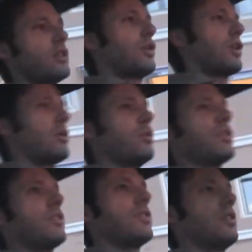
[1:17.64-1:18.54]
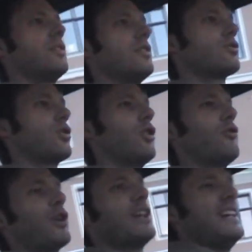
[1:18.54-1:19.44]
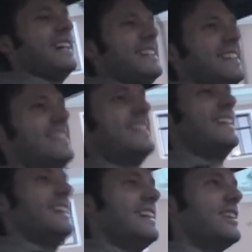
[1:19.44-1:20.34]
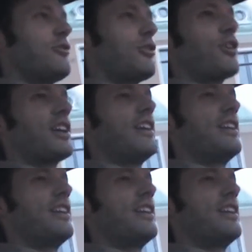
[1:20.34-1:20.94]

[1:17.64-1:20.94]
going on with this girl, hopefully, in Florida